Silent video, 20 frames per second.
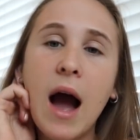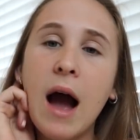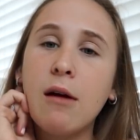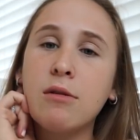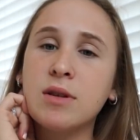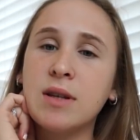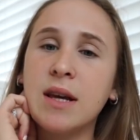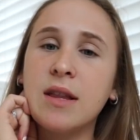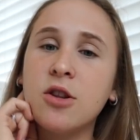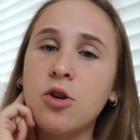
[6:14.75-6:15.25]
I
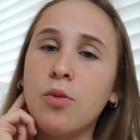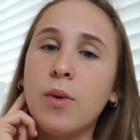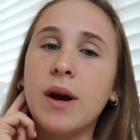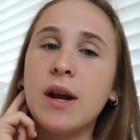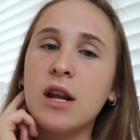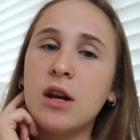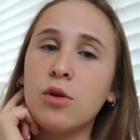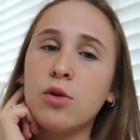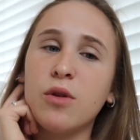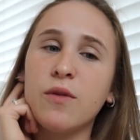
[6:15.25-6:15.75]
was in the
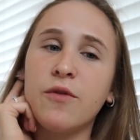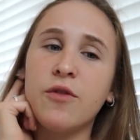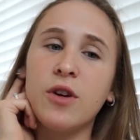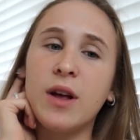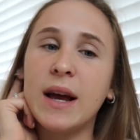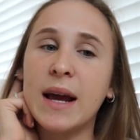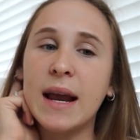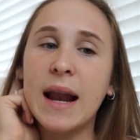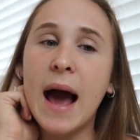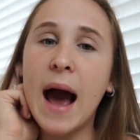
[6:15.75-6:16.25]
waiting room for
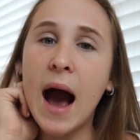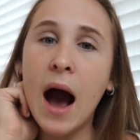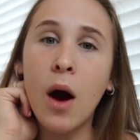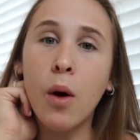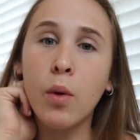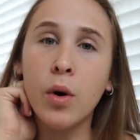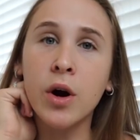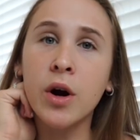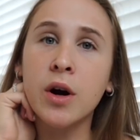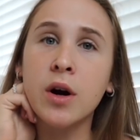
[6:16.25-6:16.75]
like an
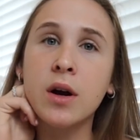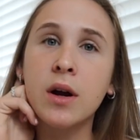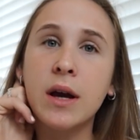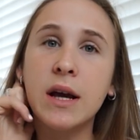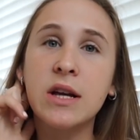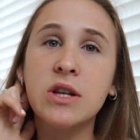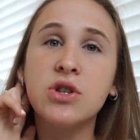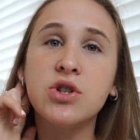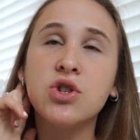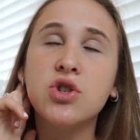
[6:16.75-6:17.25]
hour
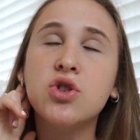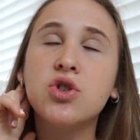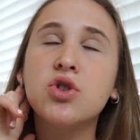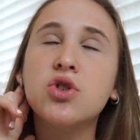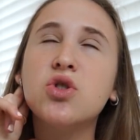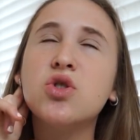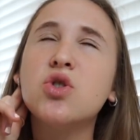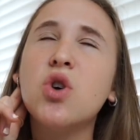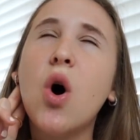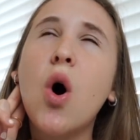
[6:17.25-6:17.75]
in
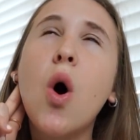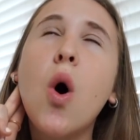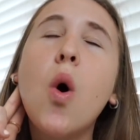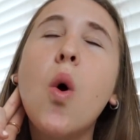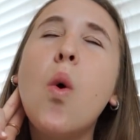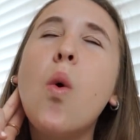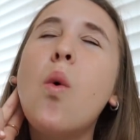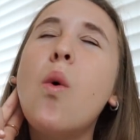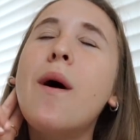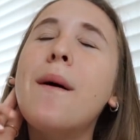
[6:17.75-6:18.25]

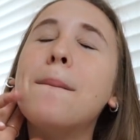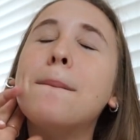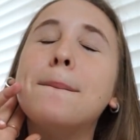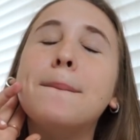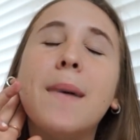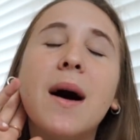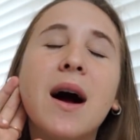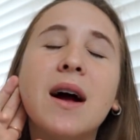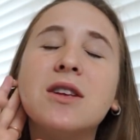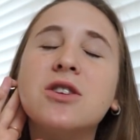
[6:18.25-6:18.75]
so
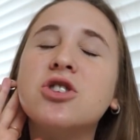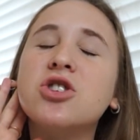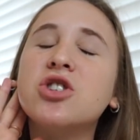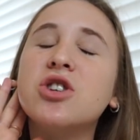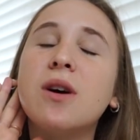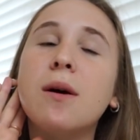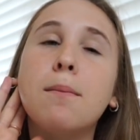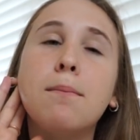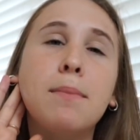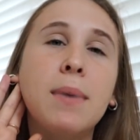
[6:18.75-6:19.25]

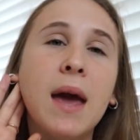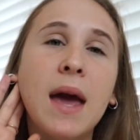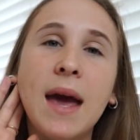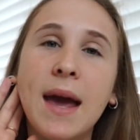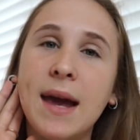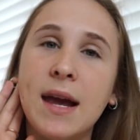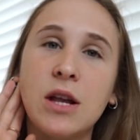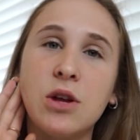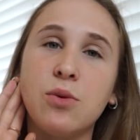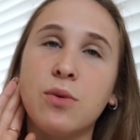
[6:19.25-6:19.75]
much
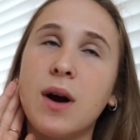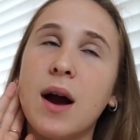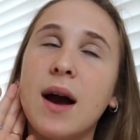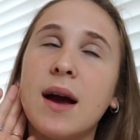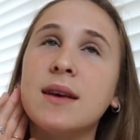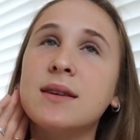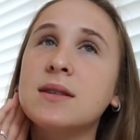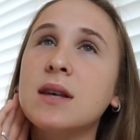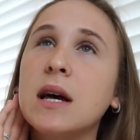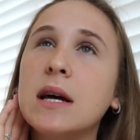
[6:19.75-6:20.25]
pain, you
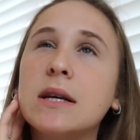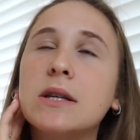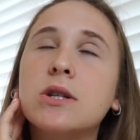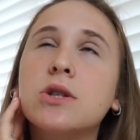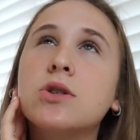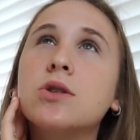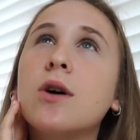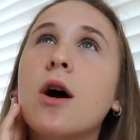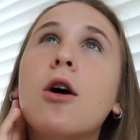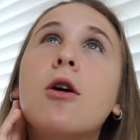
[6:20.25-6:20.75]
guys, like
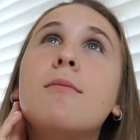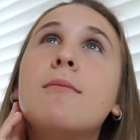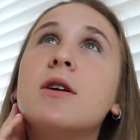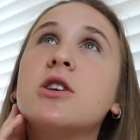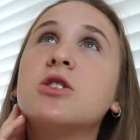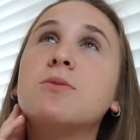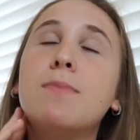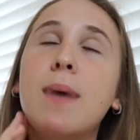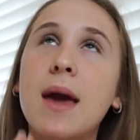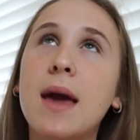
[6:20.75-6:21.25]
so
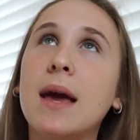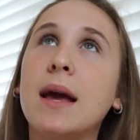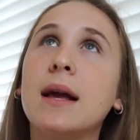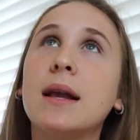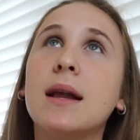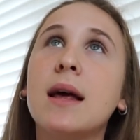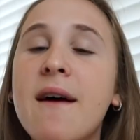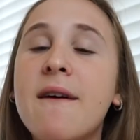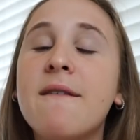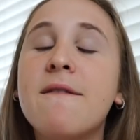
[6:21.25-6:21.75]
much pain.